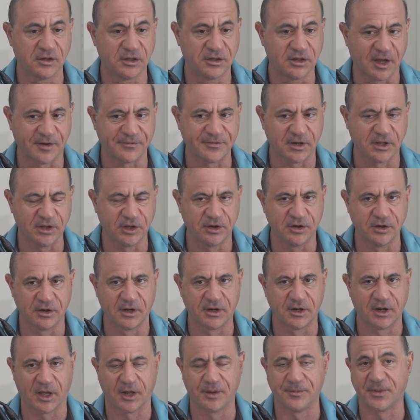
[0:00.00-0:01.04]
definitely
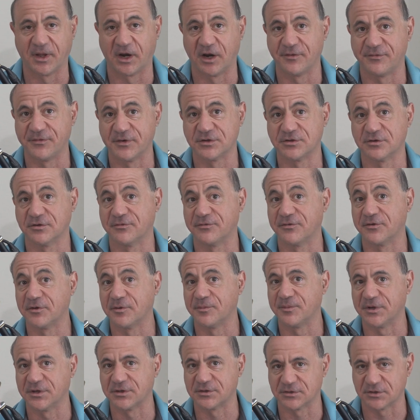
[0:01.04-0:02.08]
good and beneficial for the
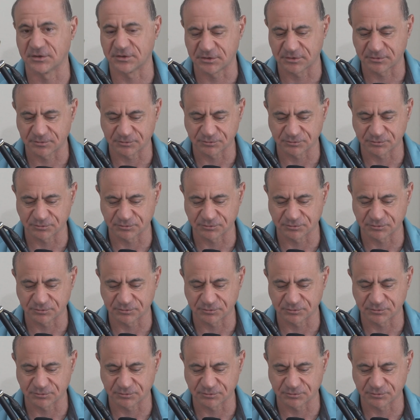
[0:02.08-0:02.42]
business.